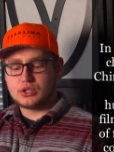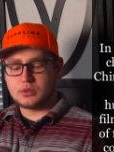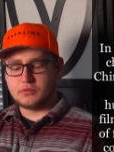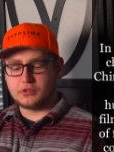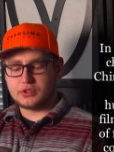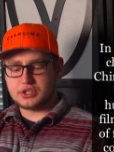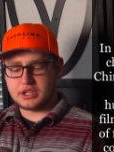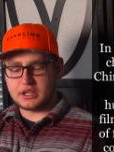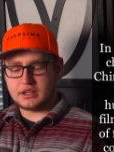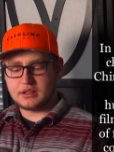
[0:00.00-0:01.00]

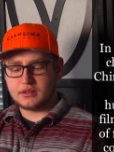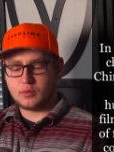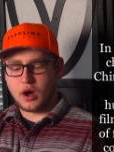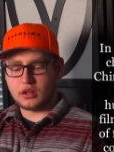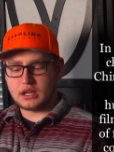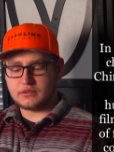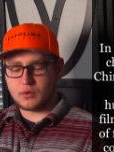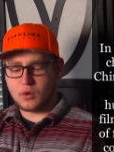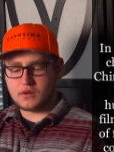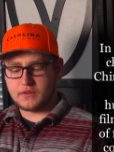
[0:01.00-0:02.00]
Chimfunshi Wildlife
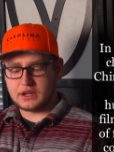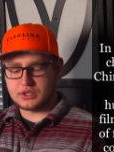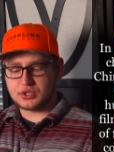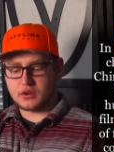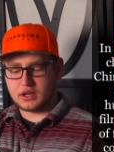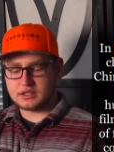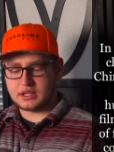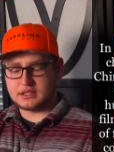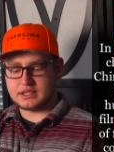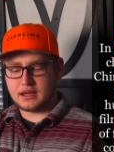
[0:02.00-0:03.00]
Orphanage Trust
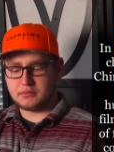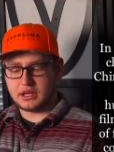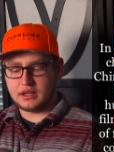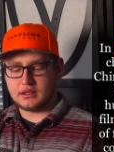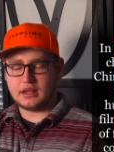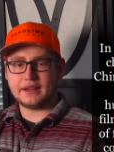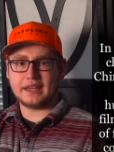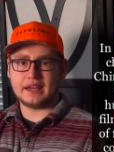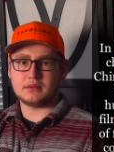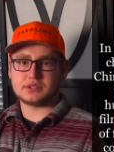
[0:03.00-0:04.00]
in Zambia,
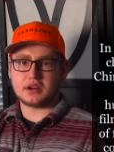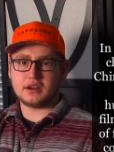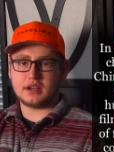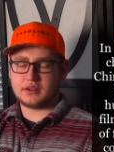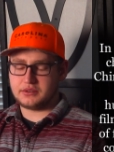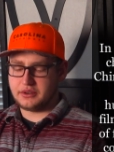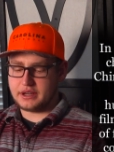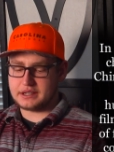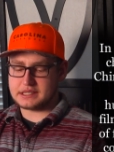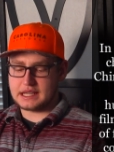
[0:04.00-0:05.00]
again, I'm sorry, I don't know
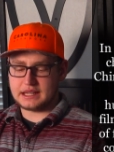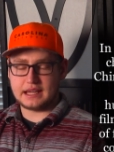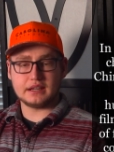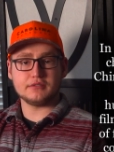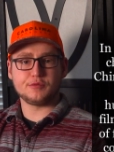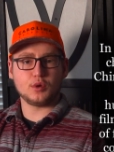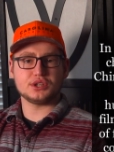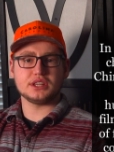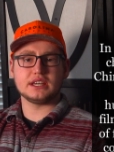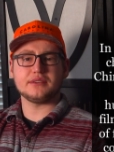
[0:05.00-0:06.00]
how to say that, and
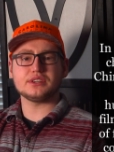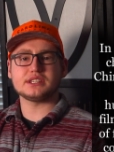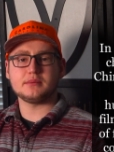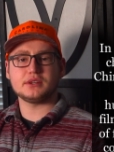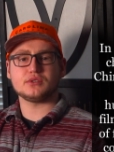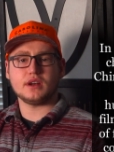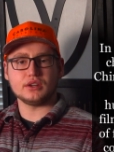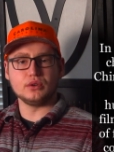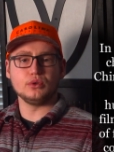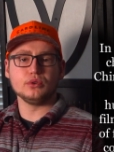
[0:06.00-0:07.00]
unfortunately, every time I try
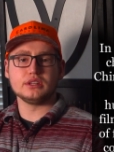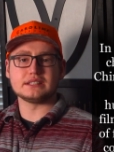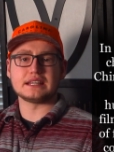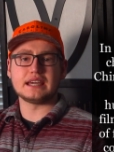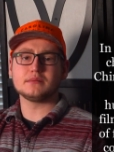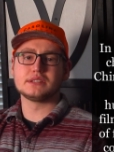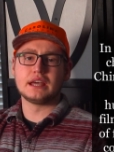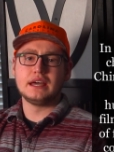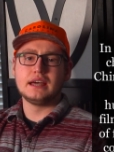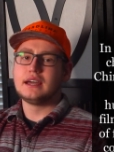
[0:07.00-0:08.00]
and Google these names,
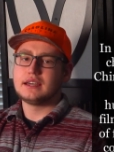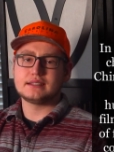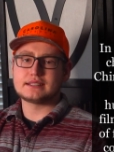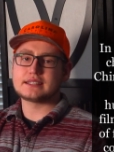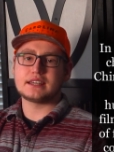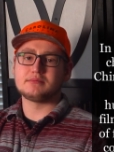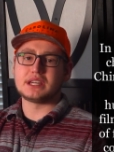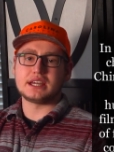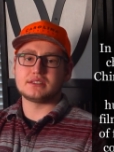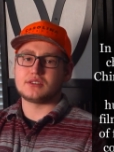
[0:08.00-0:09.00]
it doesn't give
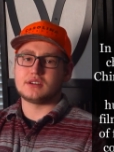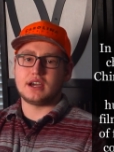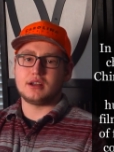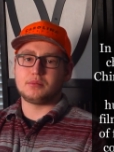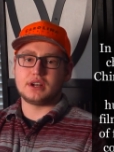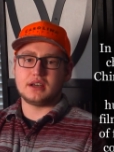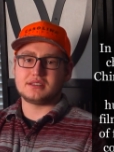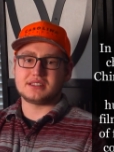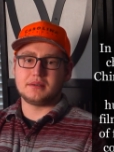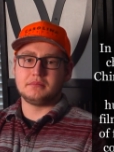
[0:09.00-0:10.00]
me an answer on how to
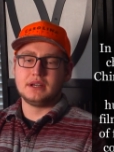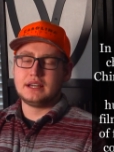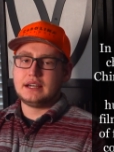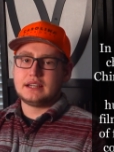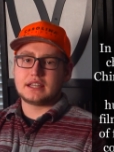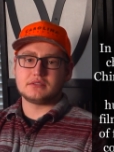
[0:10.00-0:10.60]
pronounce them. It